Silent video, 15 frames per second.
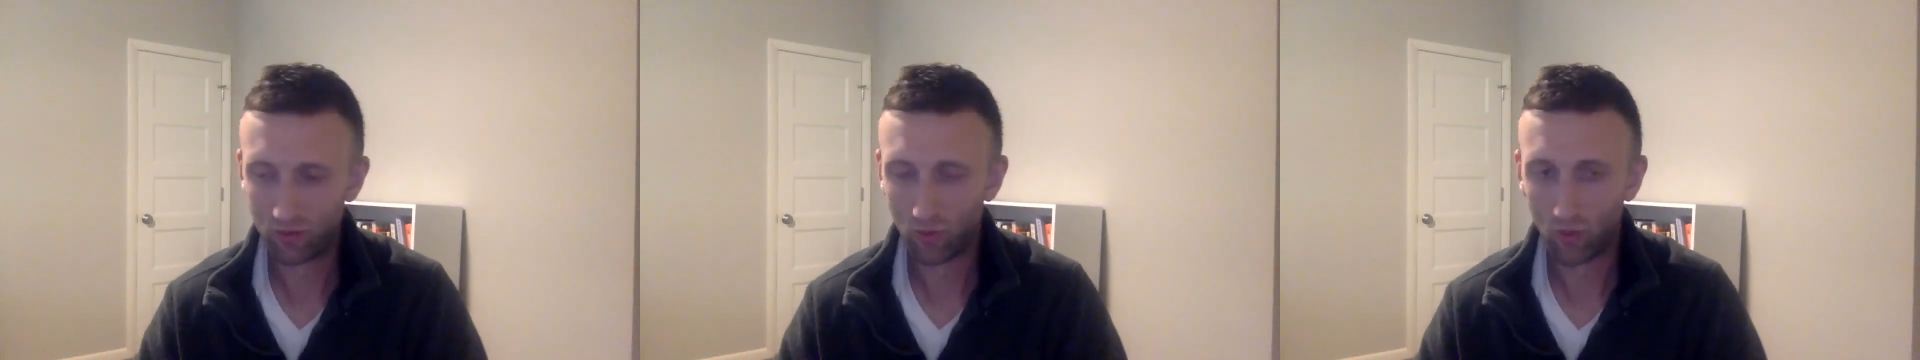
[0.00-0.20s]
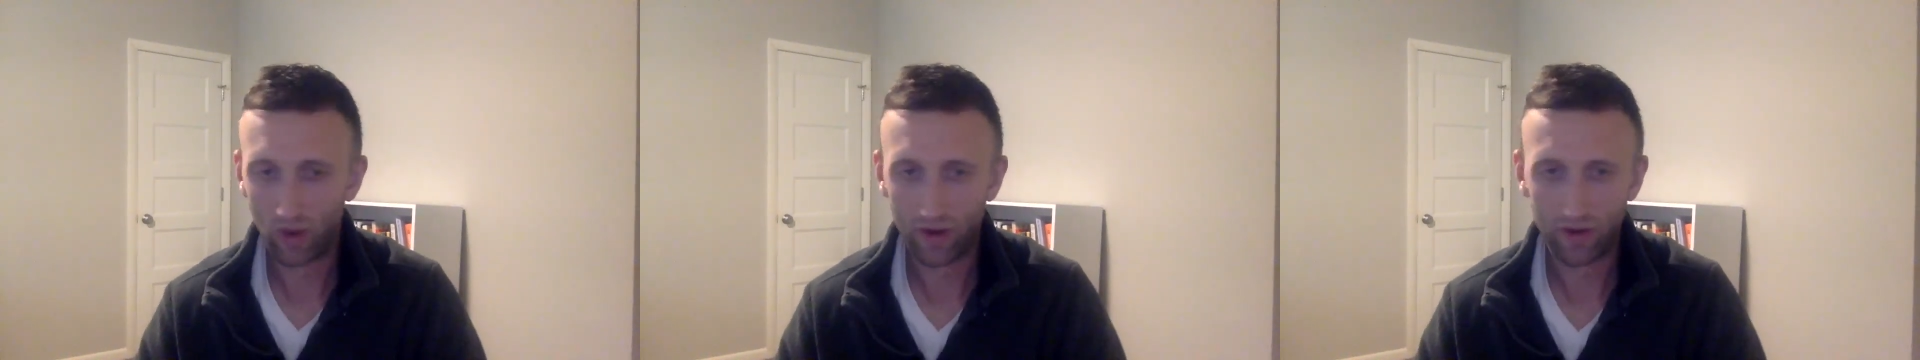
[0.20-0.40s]

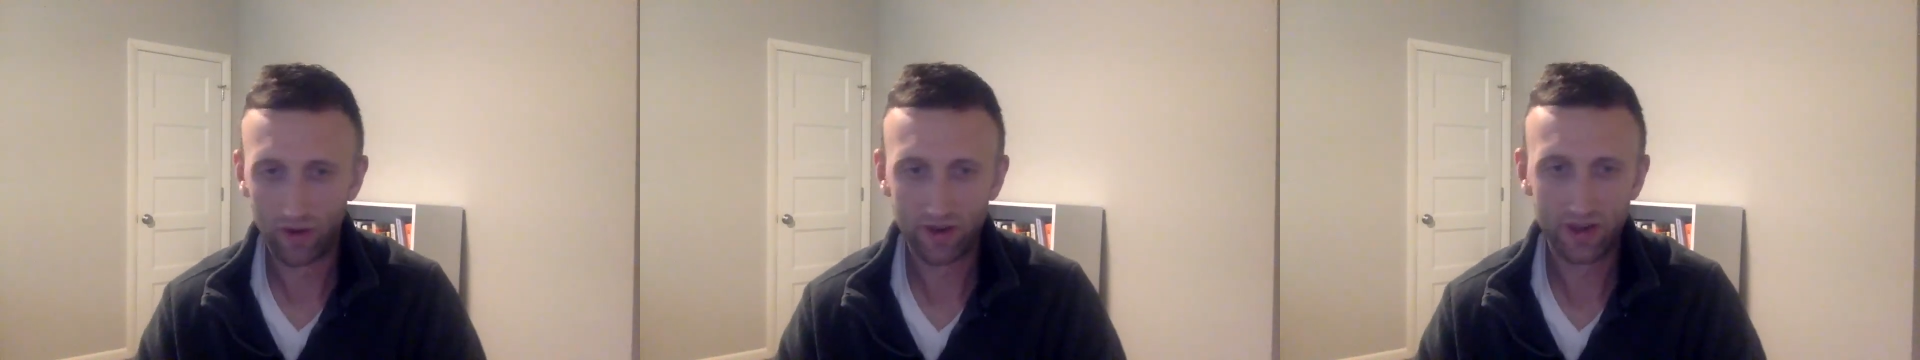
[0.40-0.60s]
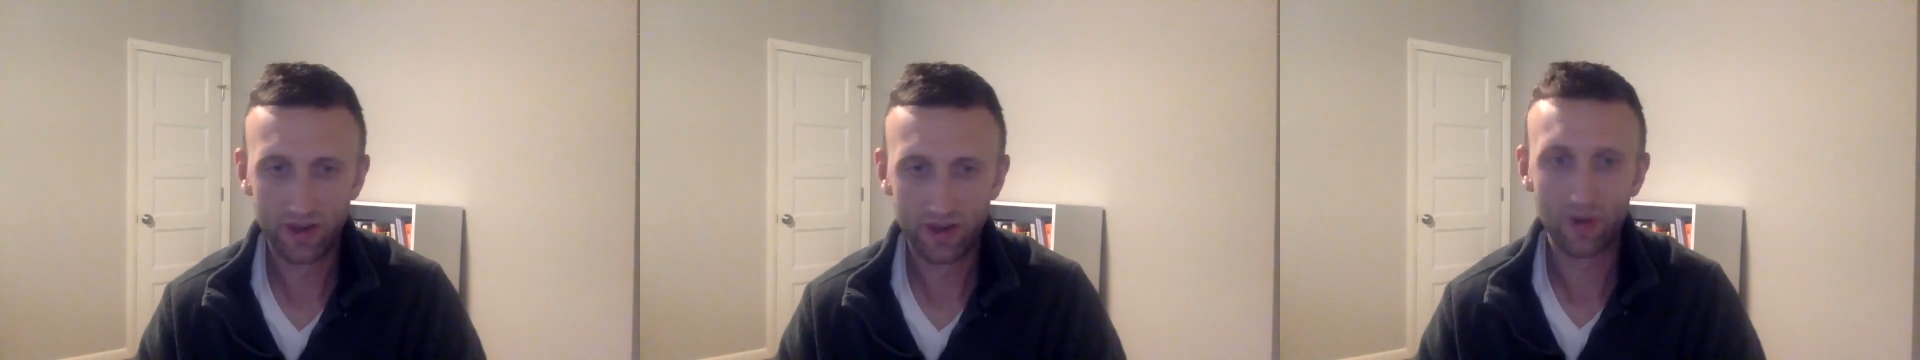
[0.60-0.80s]
1 or
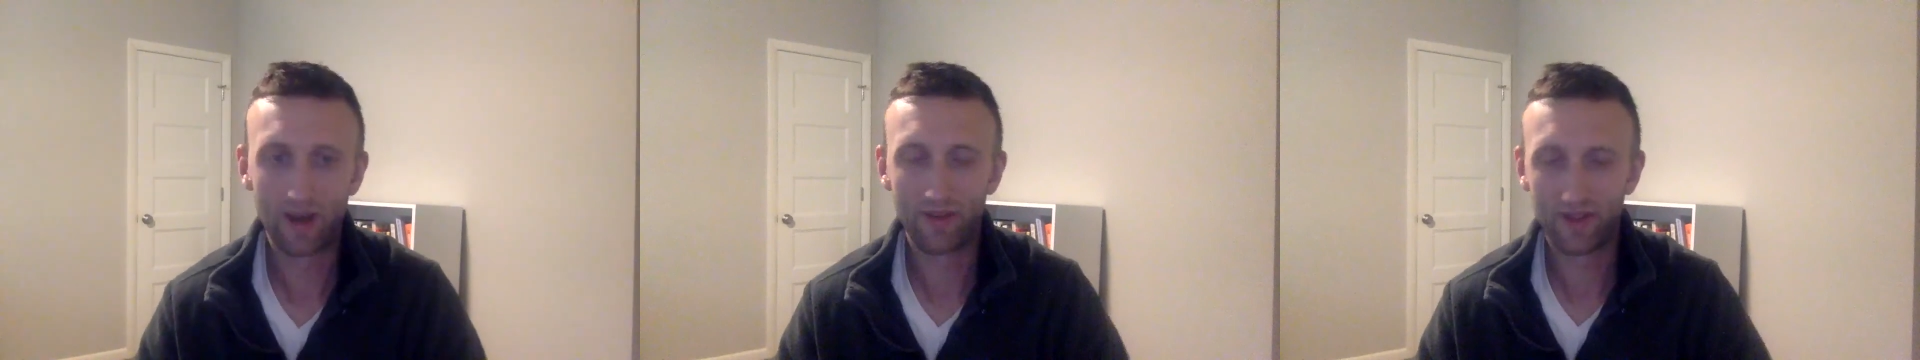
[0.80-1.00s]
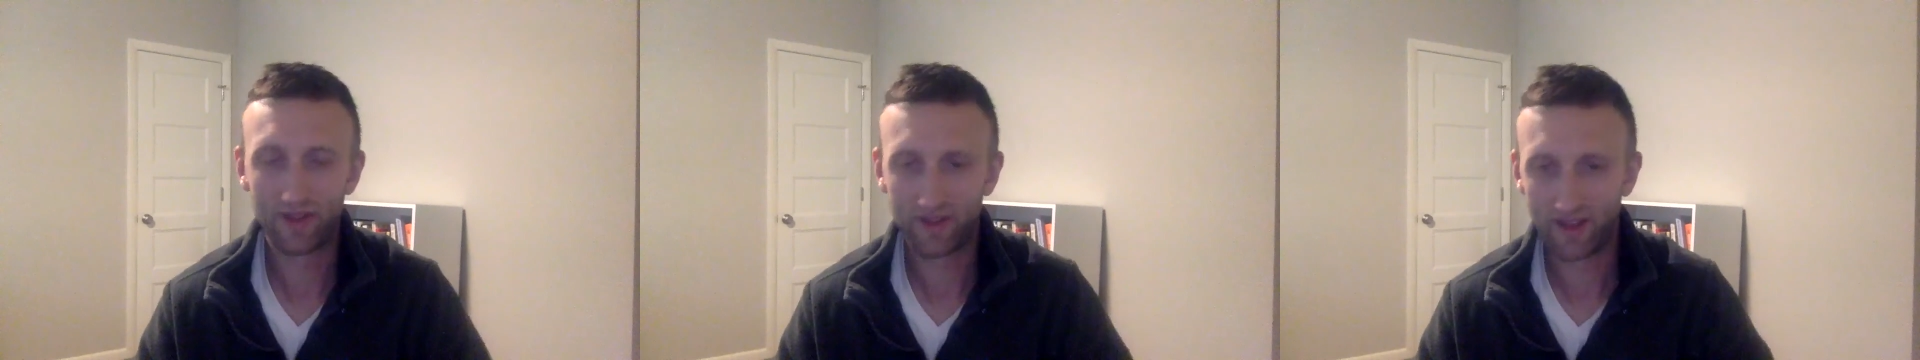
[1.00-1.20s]
2
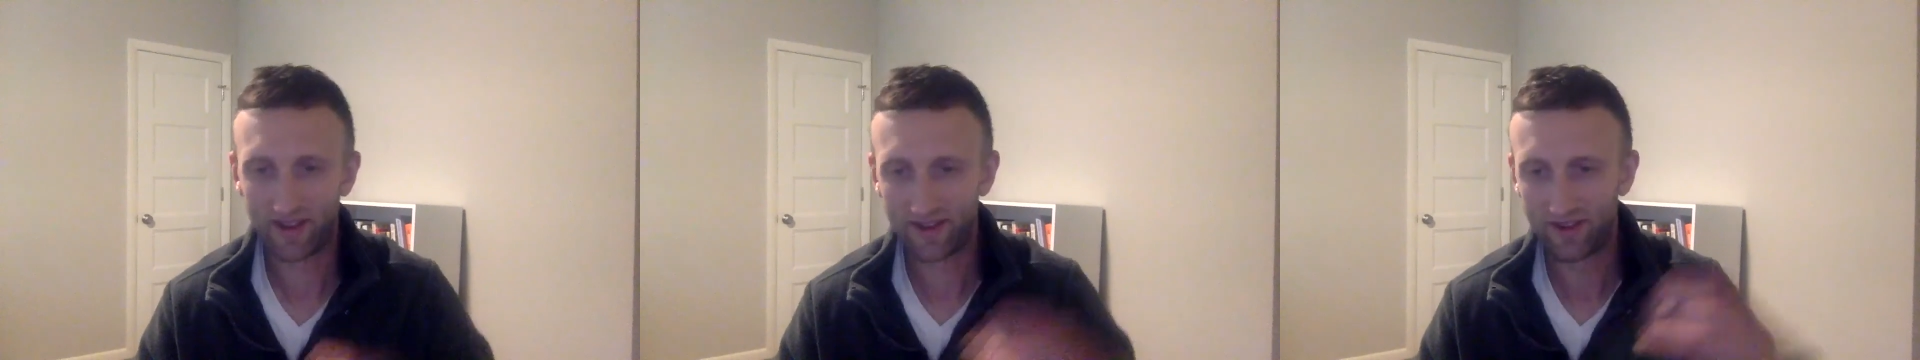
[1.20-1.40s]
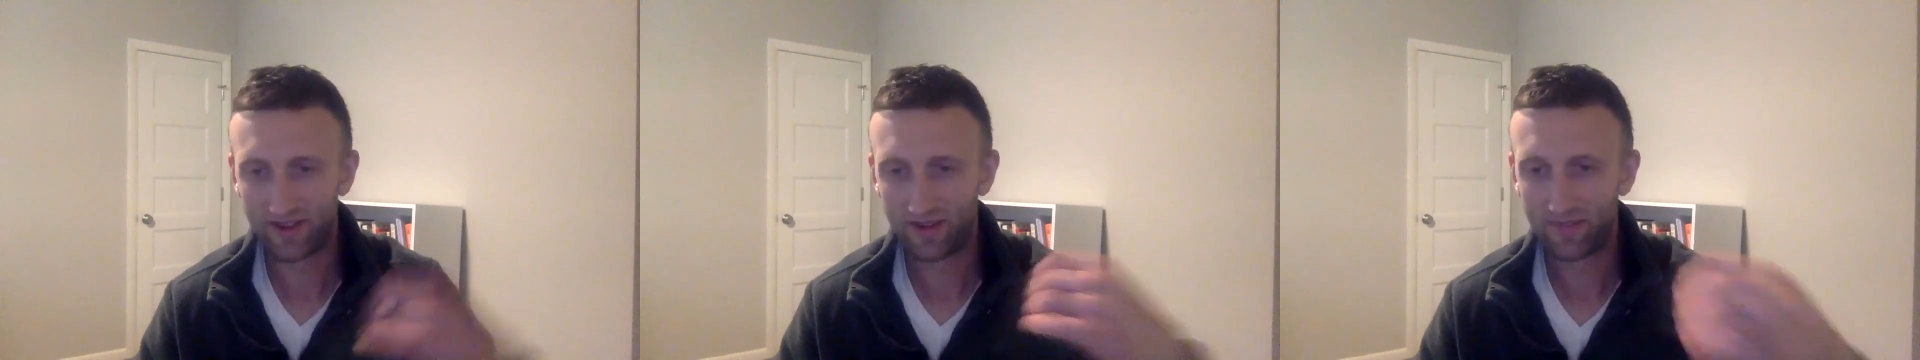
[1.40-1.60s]
heavy
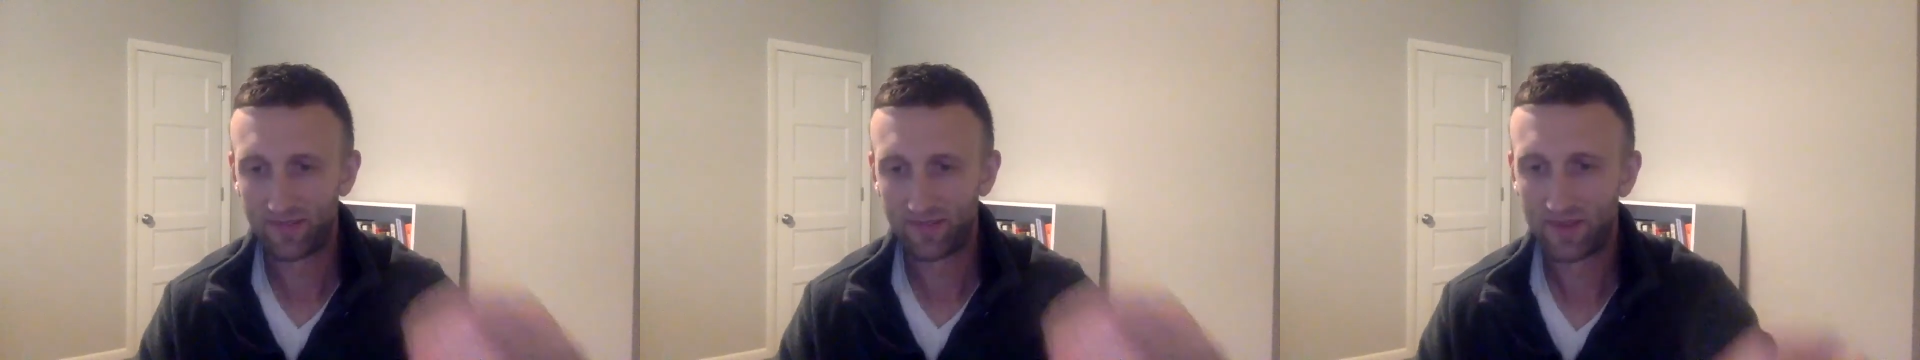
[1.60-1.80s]
sets.